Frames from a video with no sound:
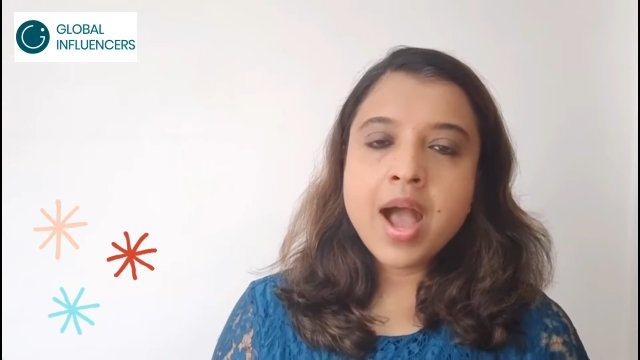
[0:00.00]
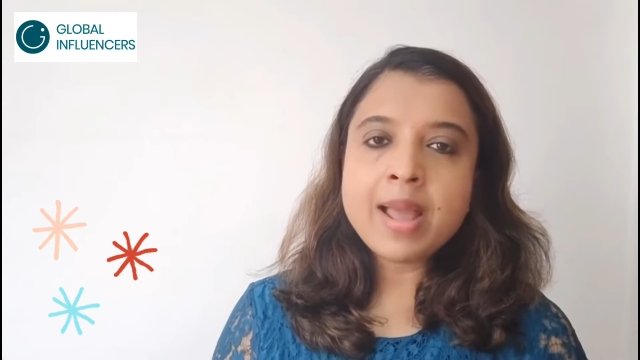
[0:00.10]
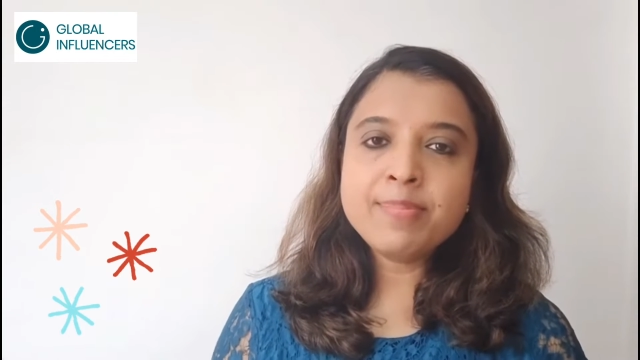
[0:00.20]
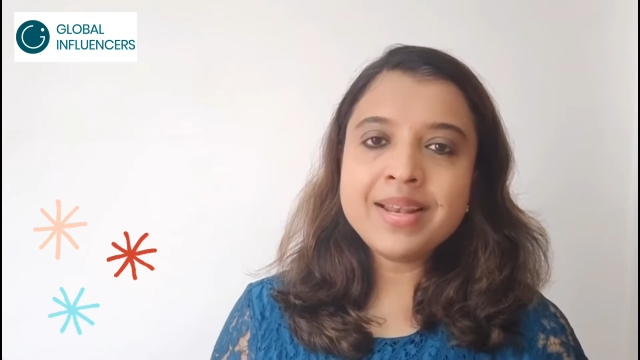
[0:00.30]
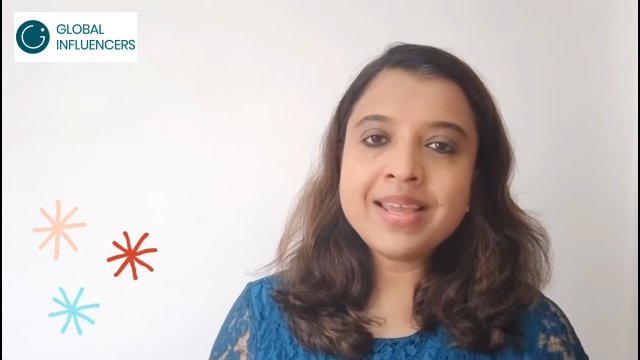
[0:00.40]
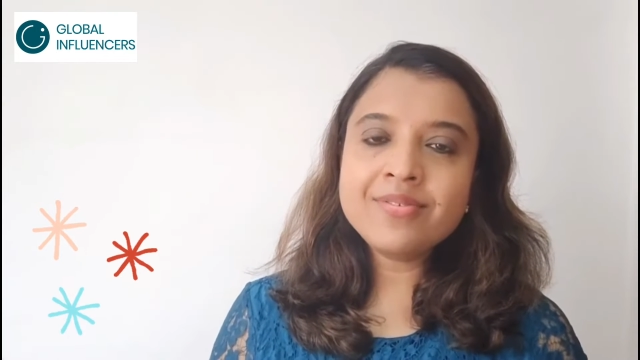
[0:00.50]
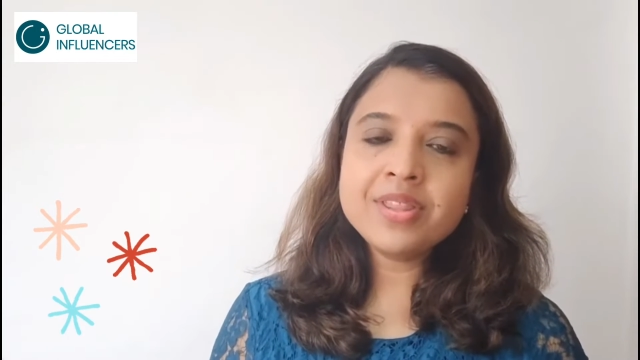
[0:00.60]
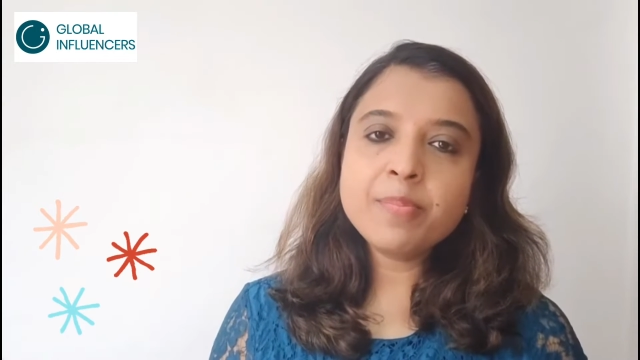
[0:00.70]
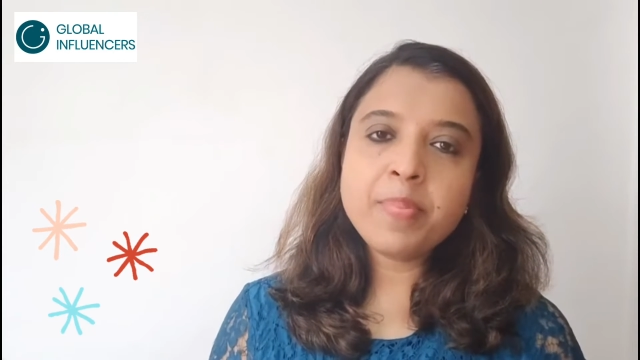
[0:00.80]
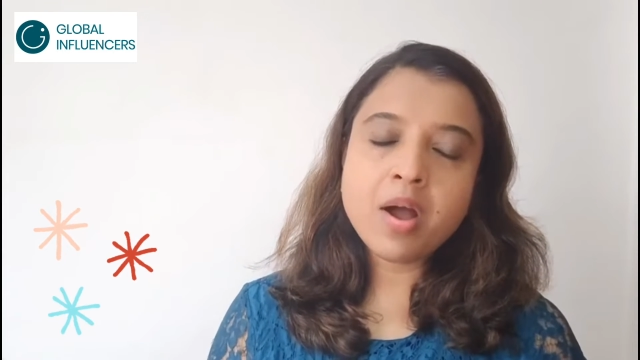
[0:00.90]
I believe
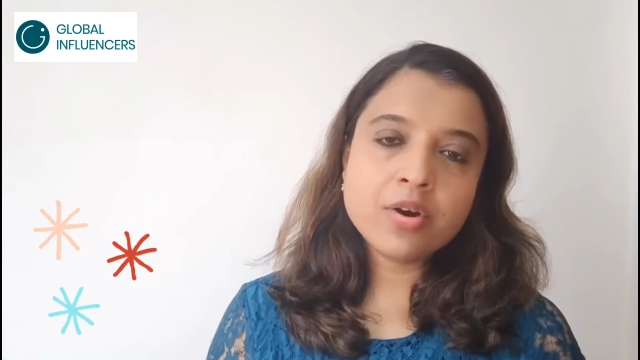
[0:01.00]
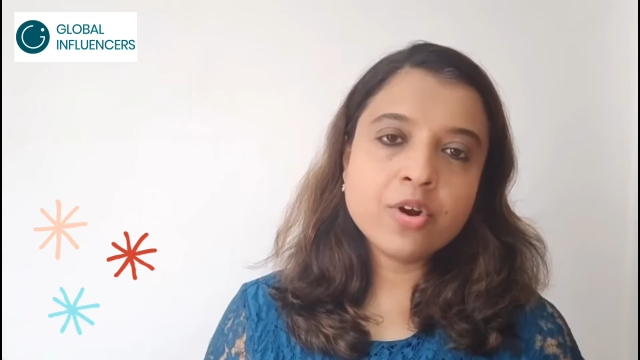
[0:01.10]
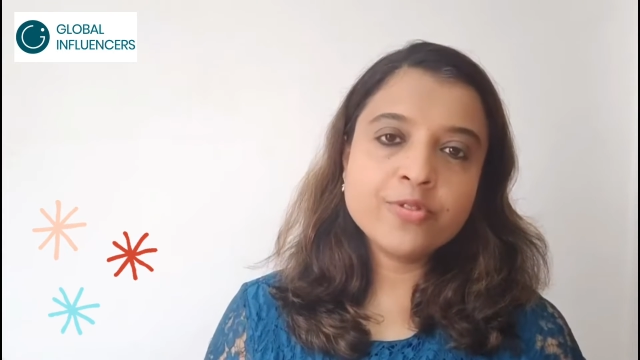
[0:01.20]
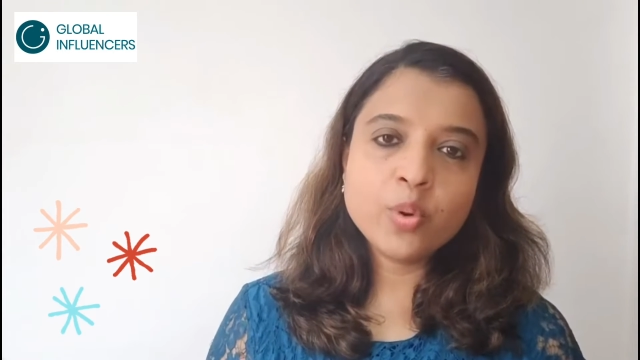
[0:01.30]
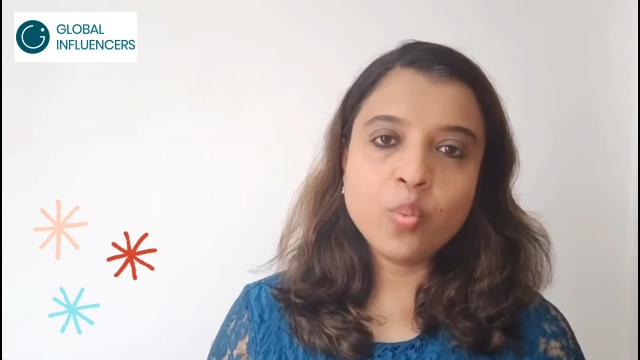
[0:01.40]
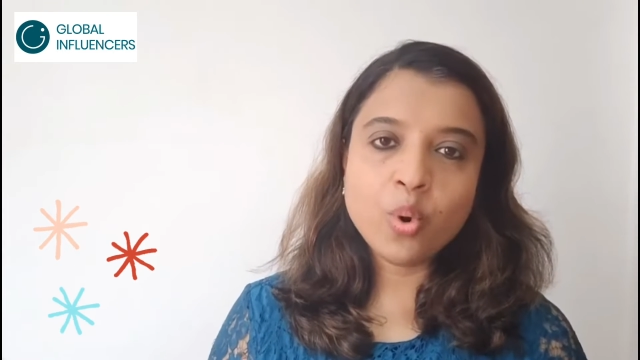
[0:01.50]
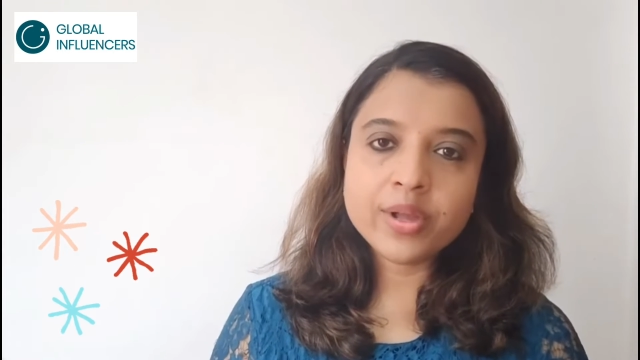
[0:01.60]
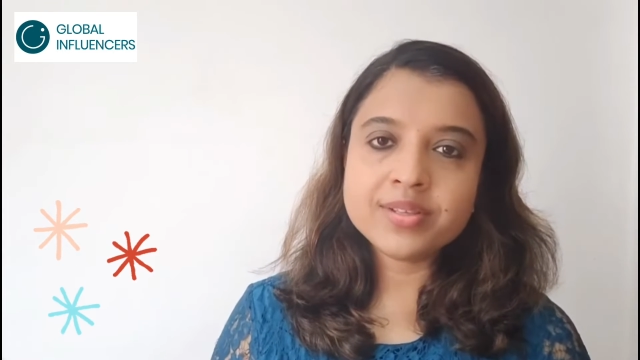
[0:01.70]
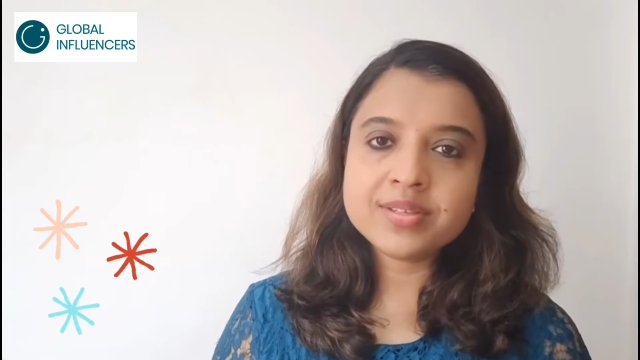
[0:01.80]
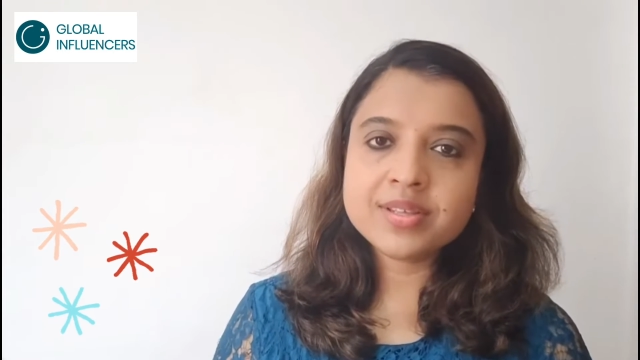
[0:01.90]
in the power of the
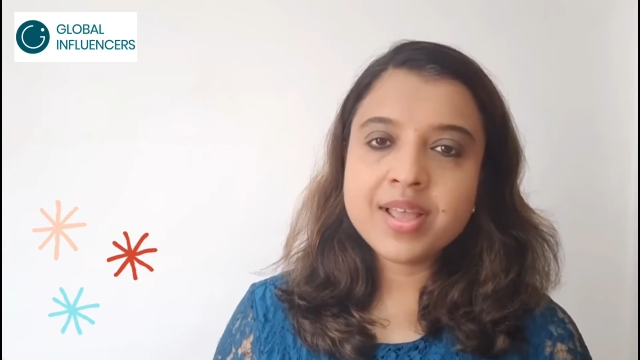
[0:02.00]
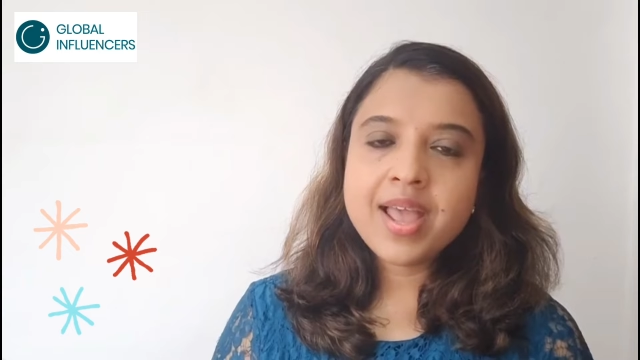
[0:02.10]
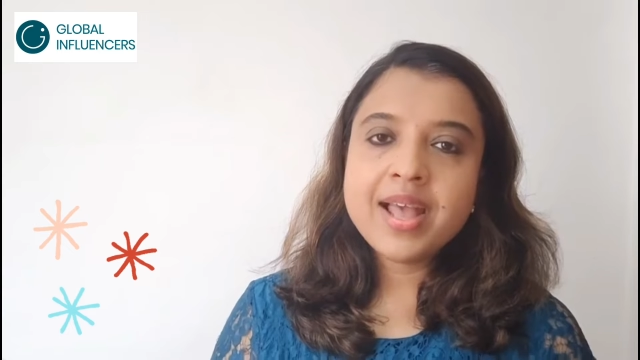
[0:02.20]
voice,